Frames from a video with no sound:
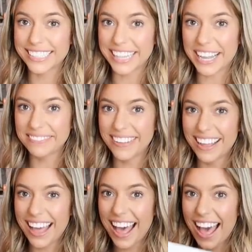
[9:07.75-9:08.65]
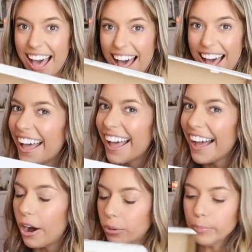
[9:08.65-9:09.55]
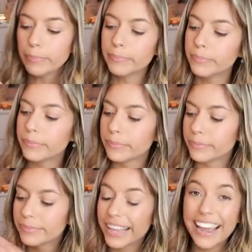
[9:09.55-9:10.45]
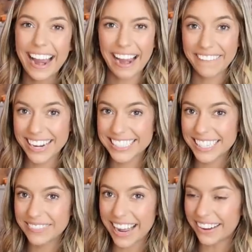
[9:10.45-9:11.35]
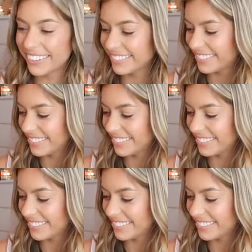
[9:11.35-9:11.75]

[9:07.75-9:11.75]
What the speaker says: to see them? Oh. Are you ready to see them now?